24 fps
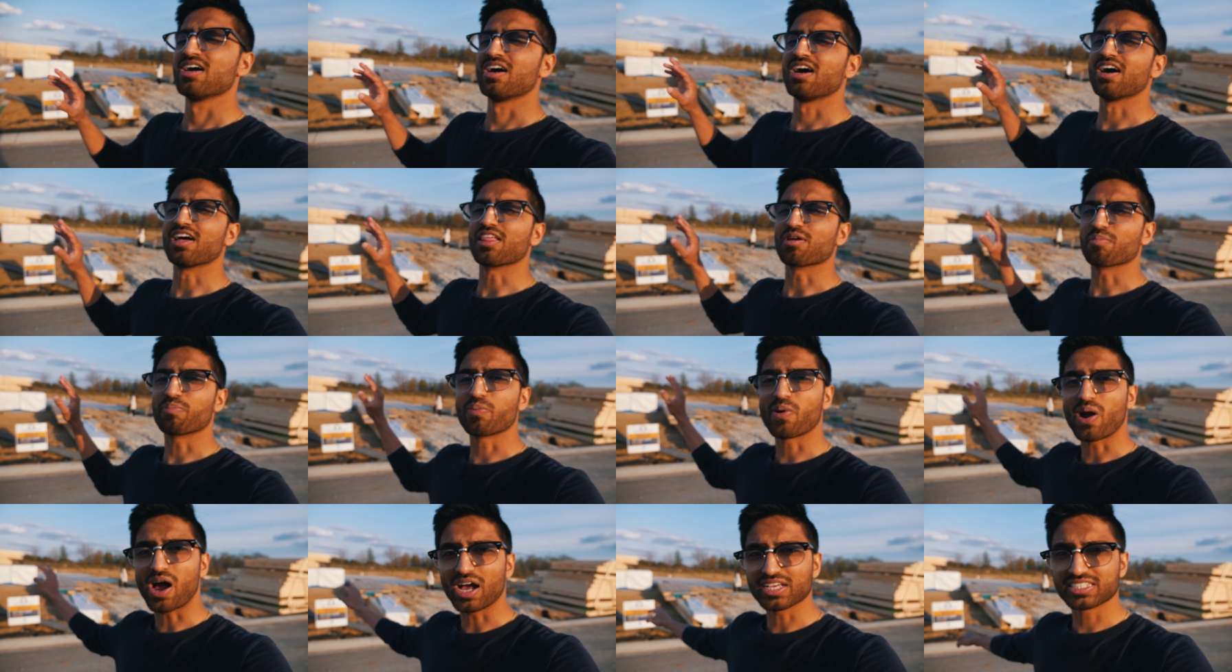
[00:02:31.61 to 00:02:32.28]
uh, the
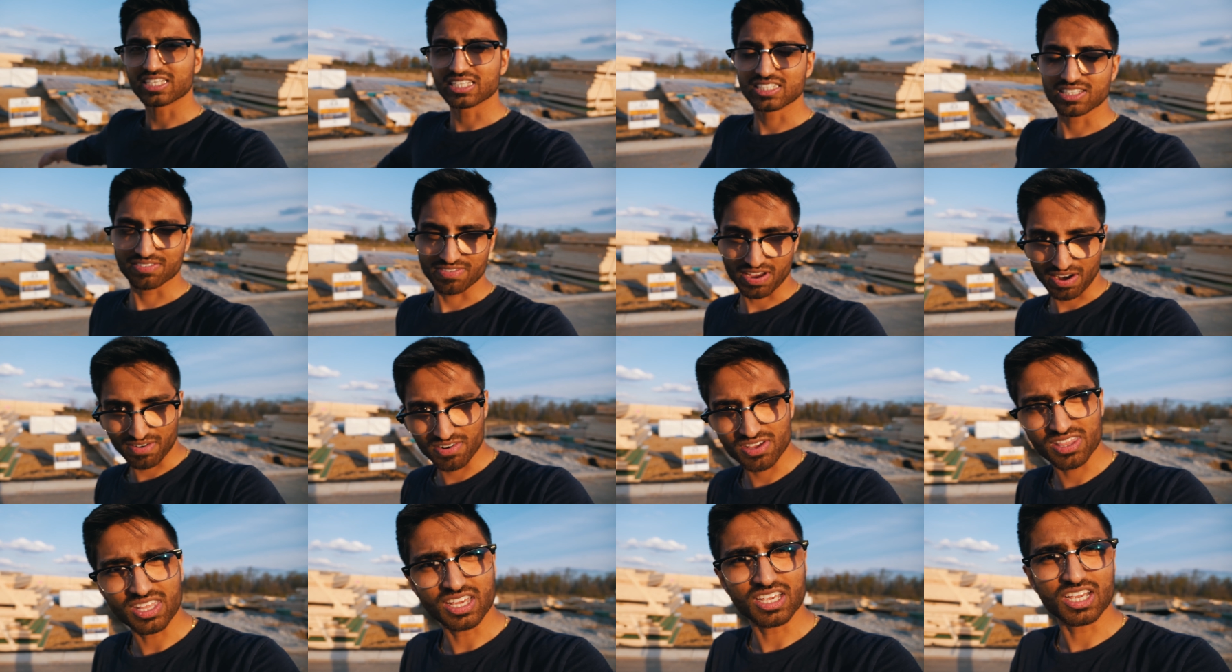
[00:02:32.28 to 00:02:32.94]
process of
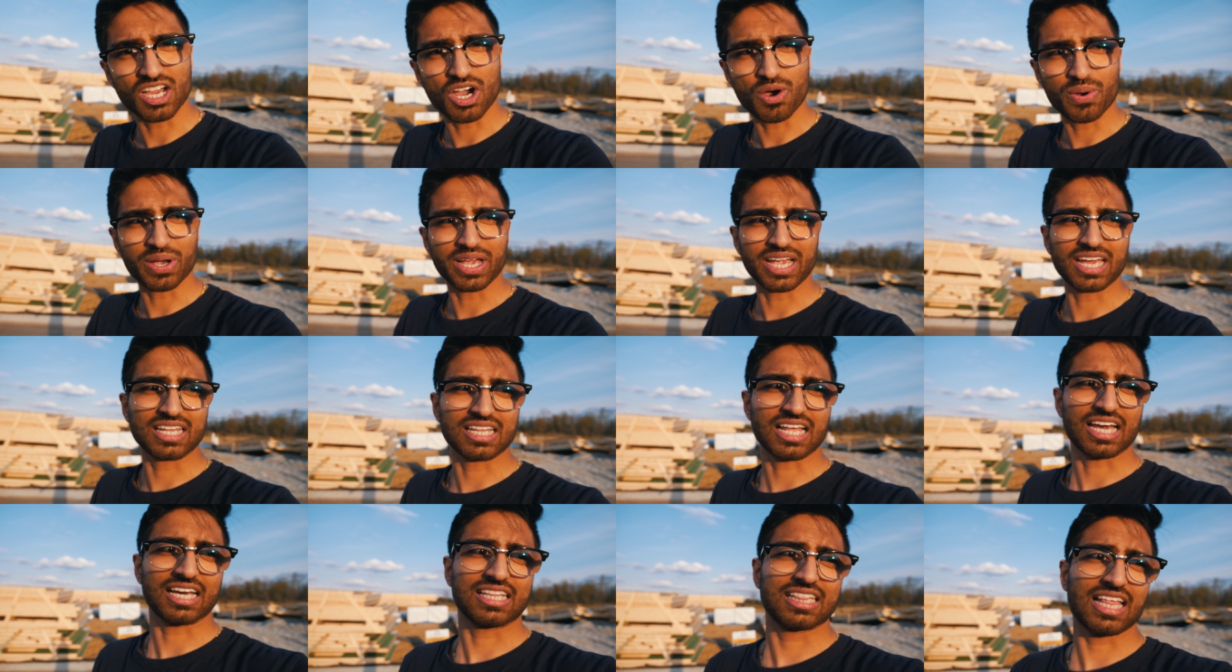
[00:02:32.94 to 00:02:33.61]
everything going
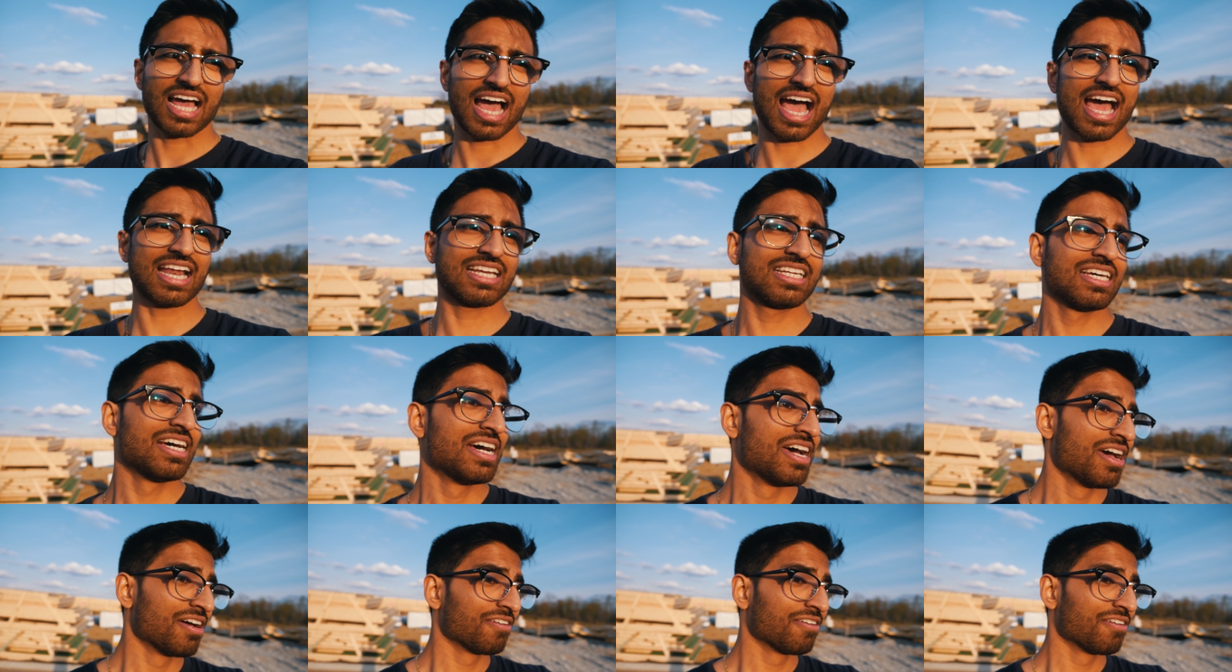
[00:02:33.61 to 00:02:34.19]
in like that.